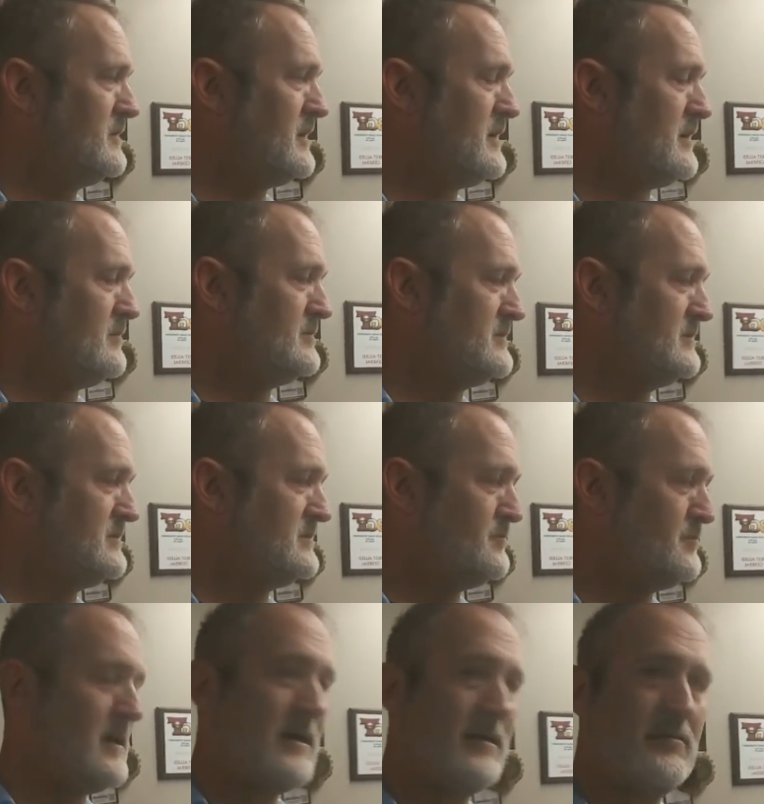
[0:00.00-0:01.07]
houses
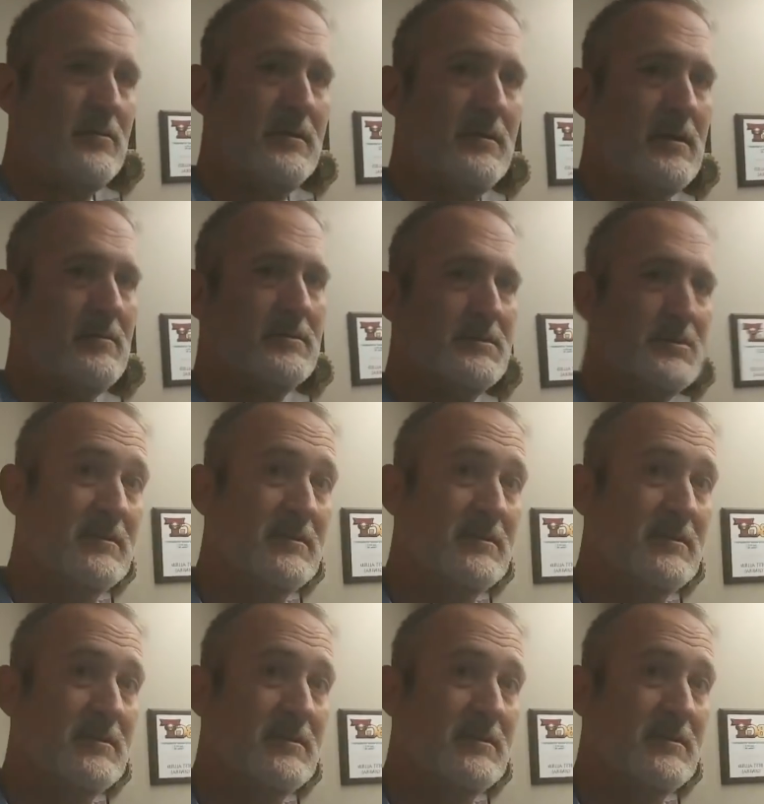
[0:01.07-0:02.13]
back when I was supposed
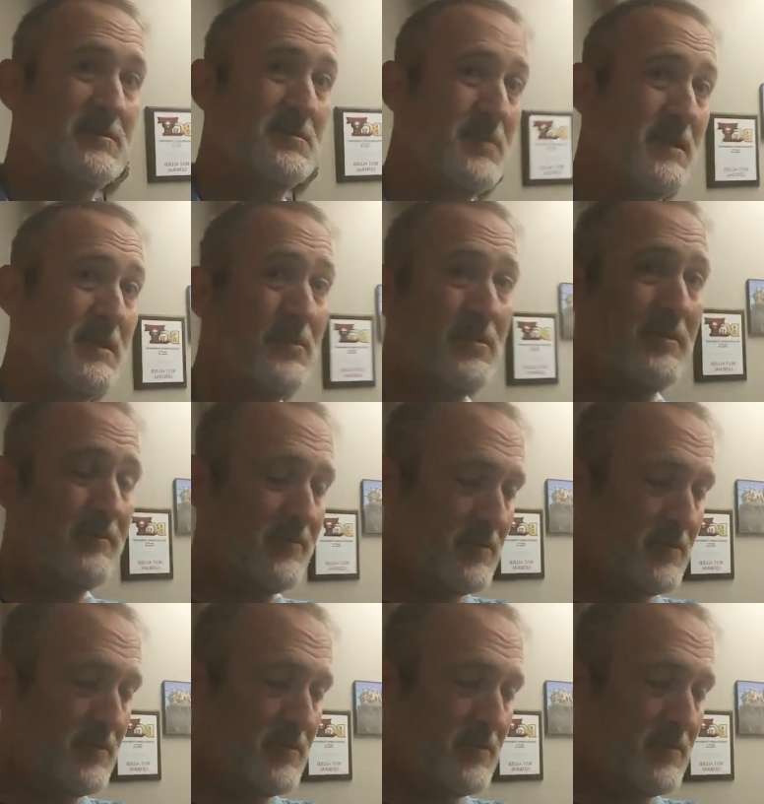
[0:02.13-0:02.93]
to play board for our